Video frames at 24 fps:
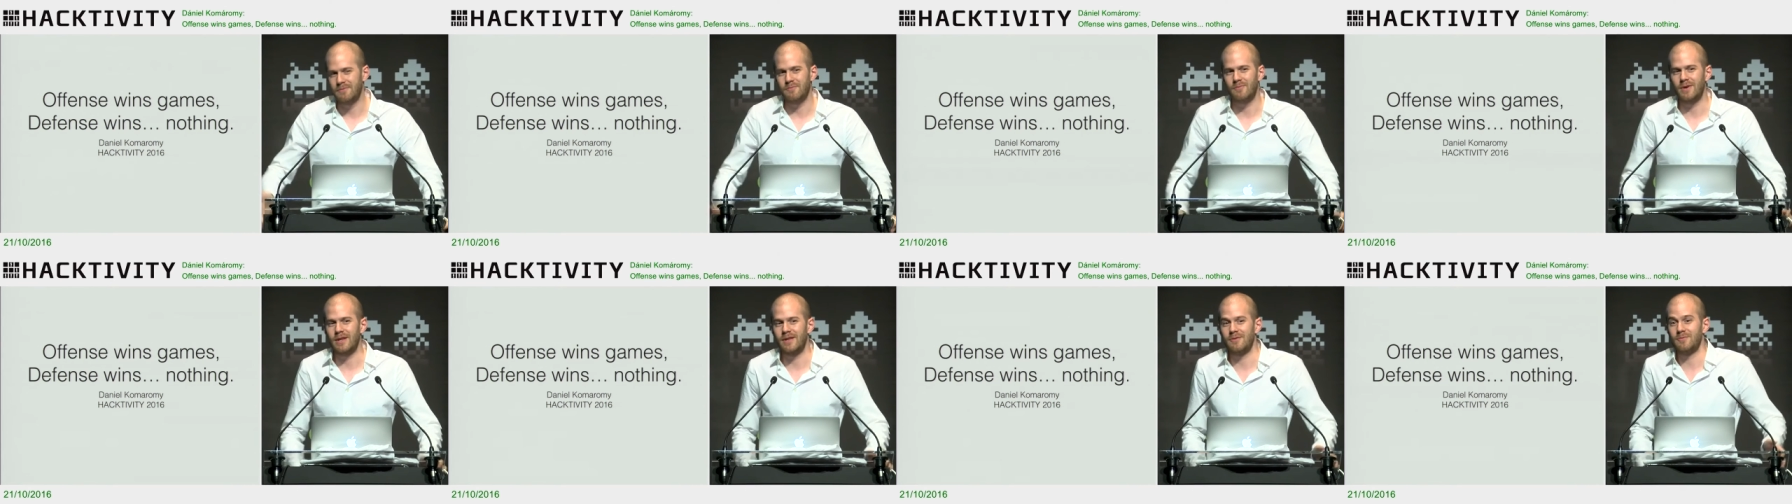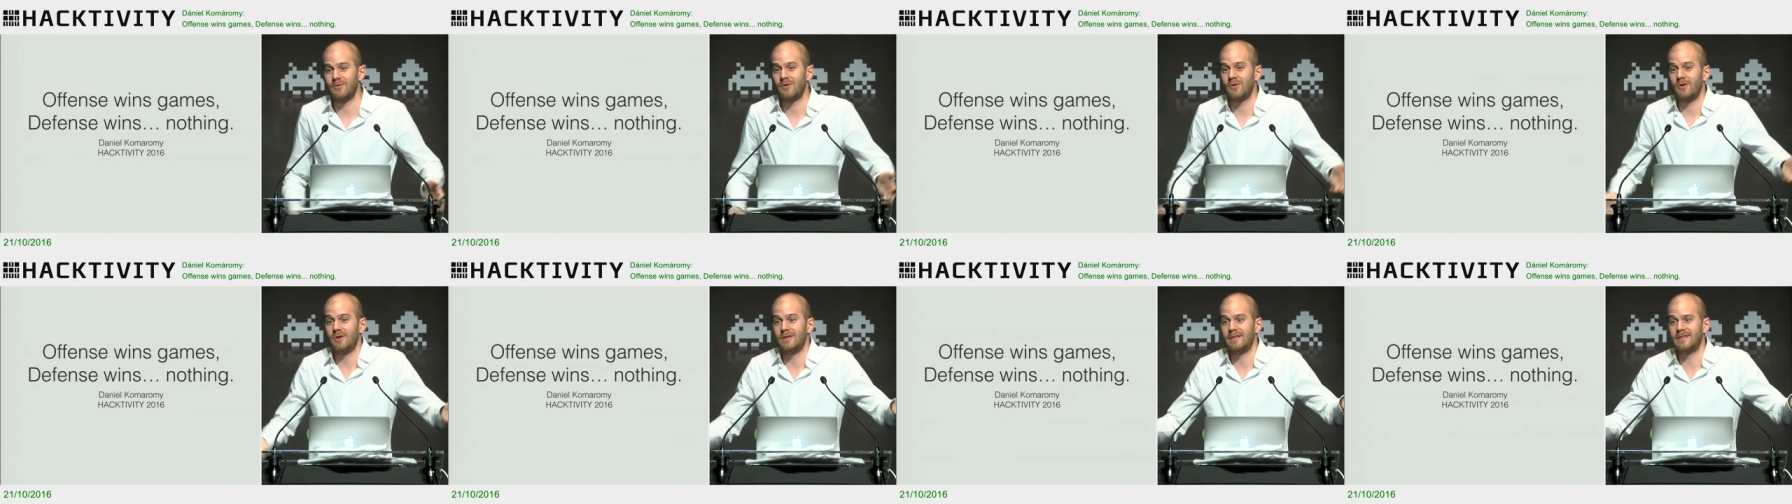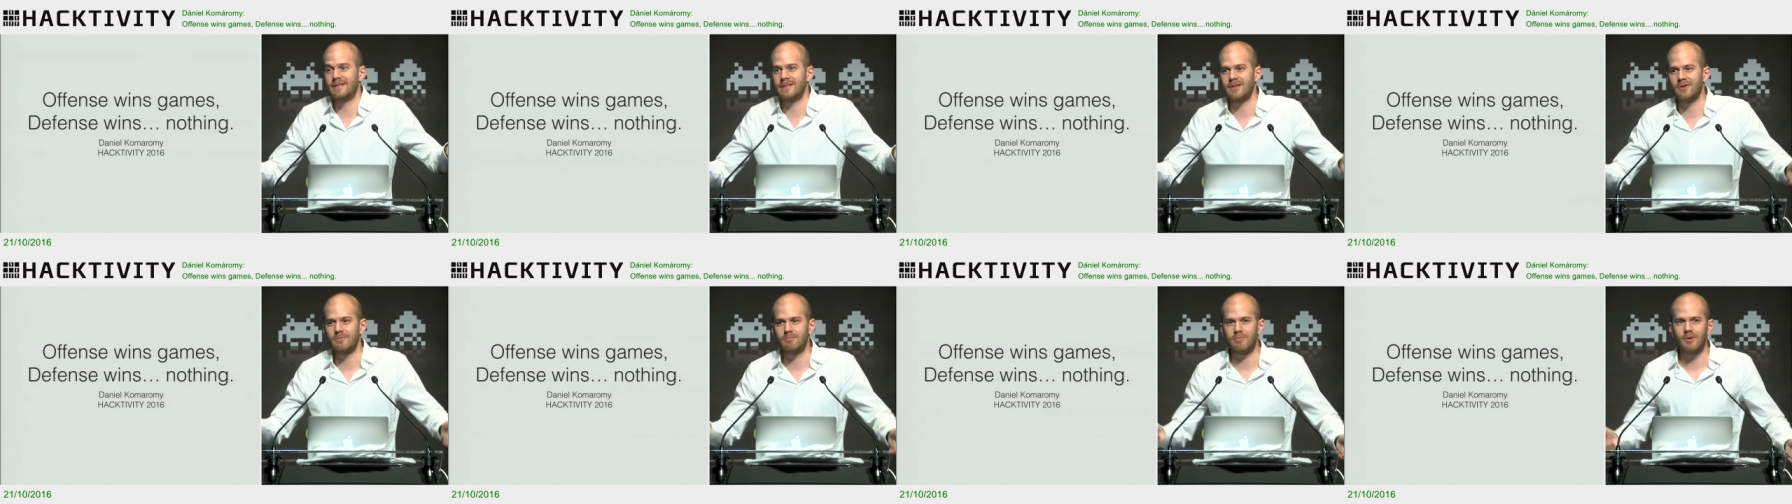what you would call a
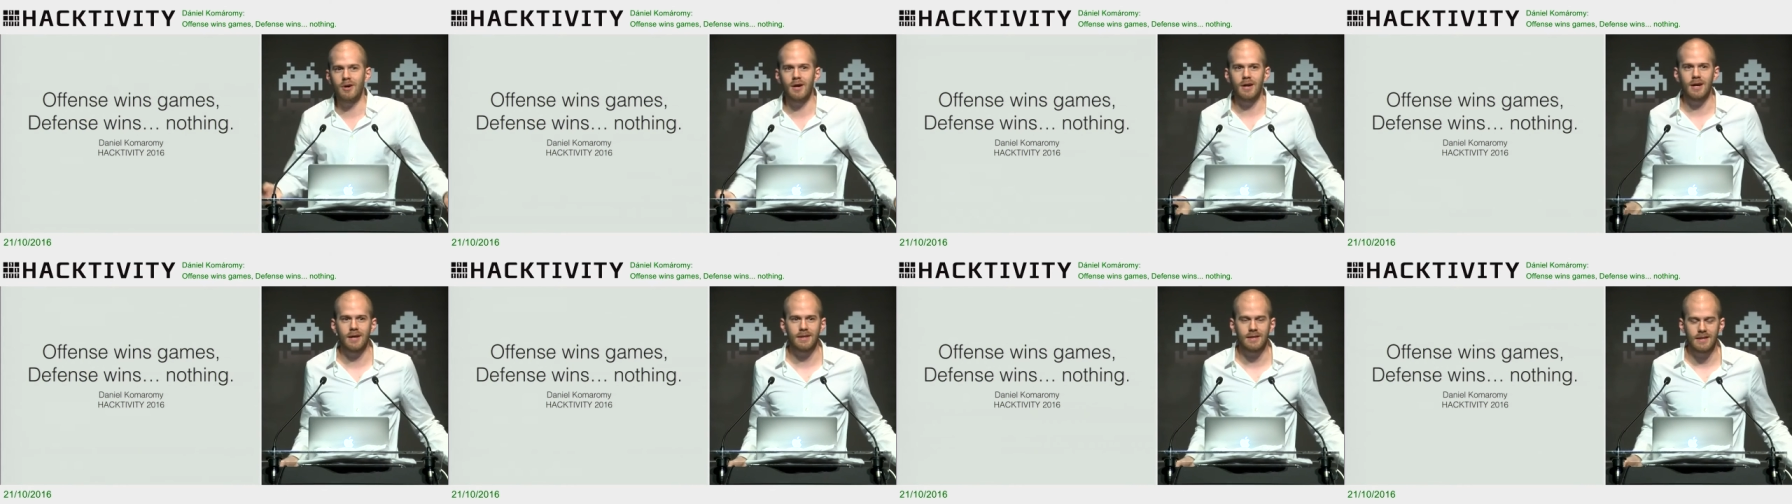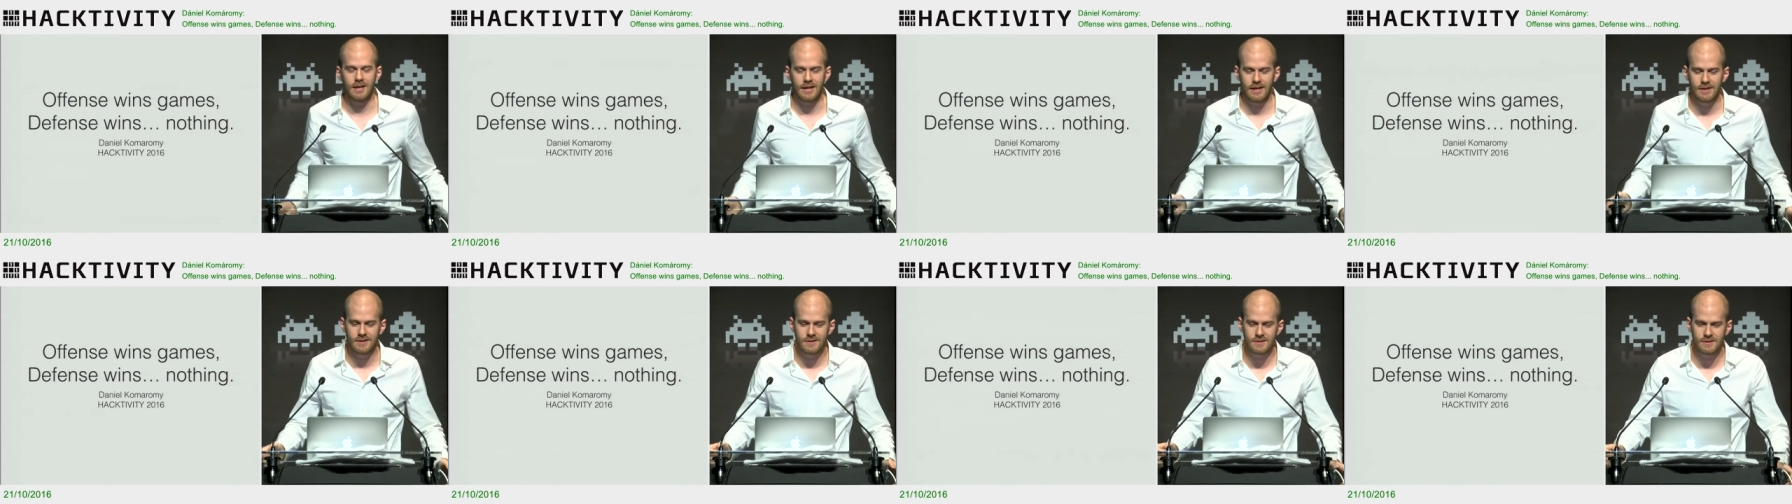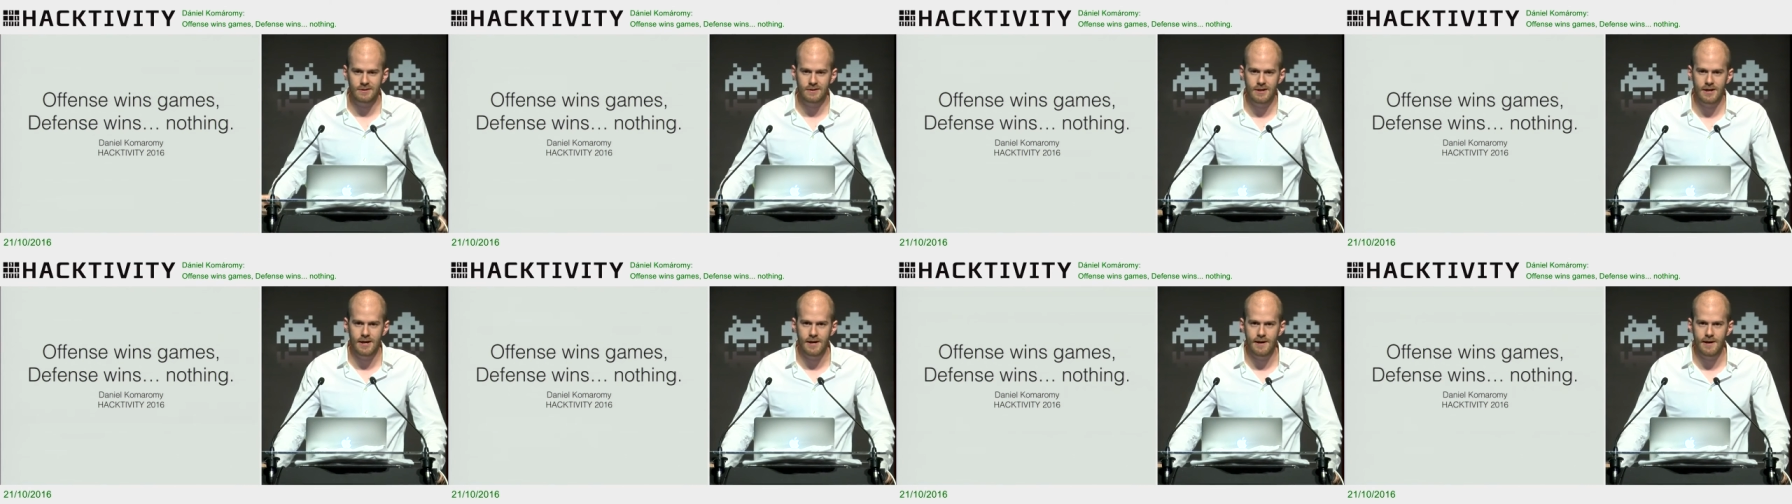secure product, I guess.